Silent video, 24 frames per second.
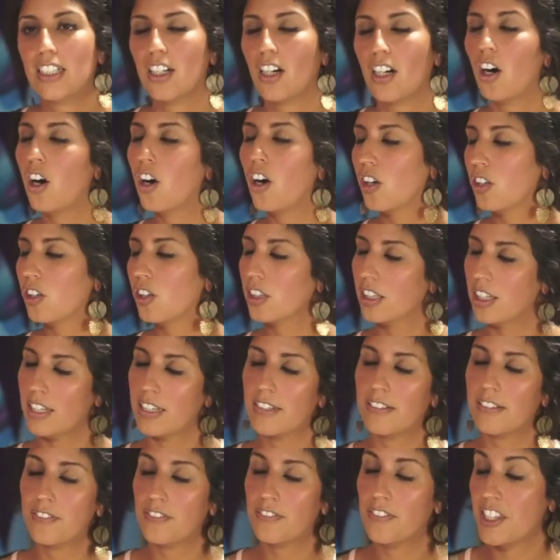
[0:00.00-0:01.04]
all
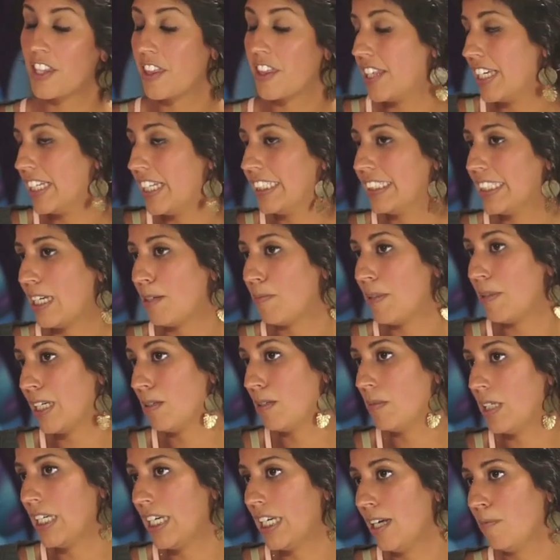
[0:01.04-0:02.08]
of the things that make
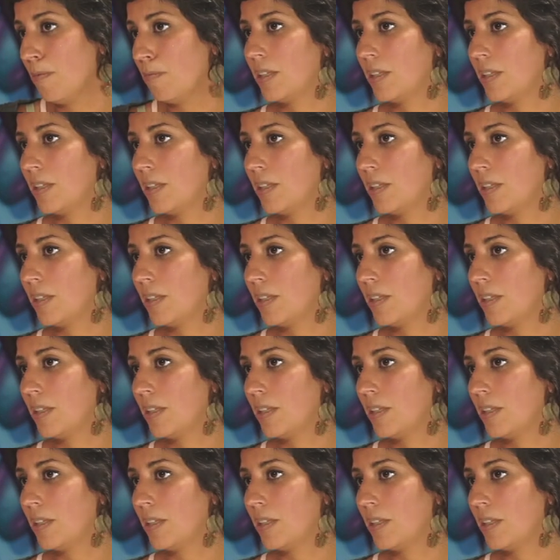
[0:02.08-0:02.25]
me happy.